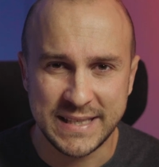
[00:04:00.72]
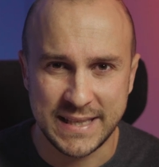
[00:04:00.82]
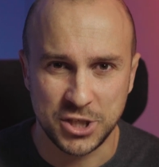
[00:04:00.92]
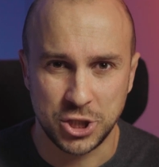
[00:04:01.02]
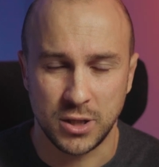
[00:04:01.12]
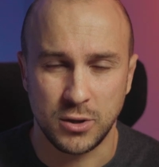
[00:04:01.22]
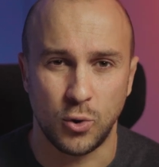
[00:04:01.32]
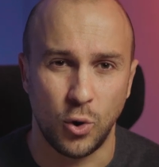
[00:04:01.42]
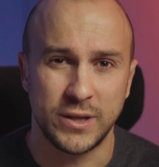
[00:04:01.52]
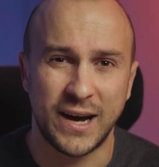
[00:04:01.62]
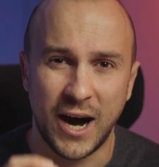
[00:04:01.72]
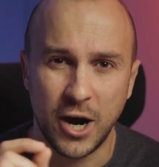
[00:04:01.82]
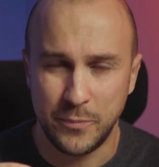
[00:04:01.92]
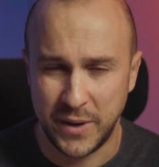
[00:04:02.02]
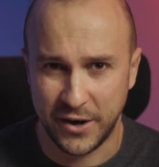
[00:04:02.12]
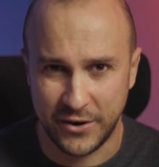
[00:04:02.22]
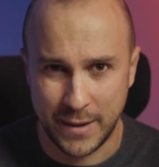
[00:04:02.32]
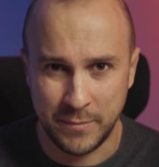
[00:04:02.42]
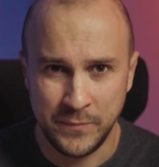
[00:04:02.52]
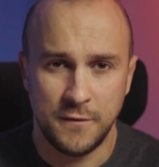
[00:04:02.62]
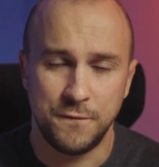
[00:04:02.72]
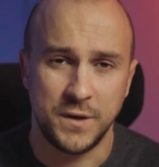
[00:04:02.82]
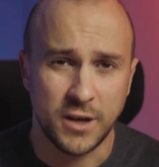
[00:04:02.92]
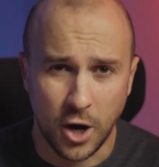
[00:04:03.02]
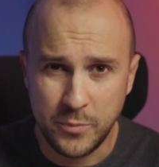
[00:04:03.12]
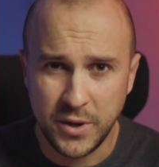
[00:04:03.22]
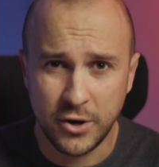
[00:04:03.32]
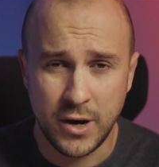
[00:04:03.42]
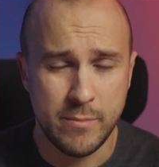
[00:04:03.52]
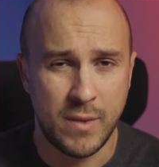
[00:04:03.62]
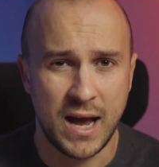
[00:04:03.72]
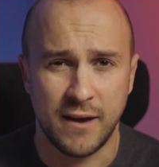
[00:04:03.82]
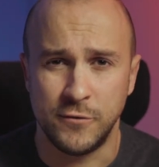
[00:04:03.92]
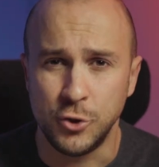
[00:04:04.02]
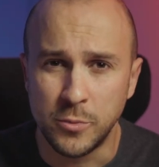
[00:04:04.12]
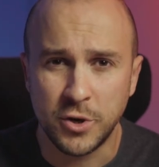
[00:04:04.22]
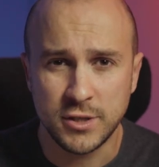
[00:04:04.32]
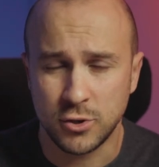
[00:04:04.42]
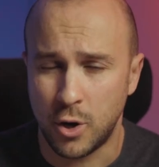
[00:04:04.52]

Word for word: extension called R P R M. With R P R M, I have numerous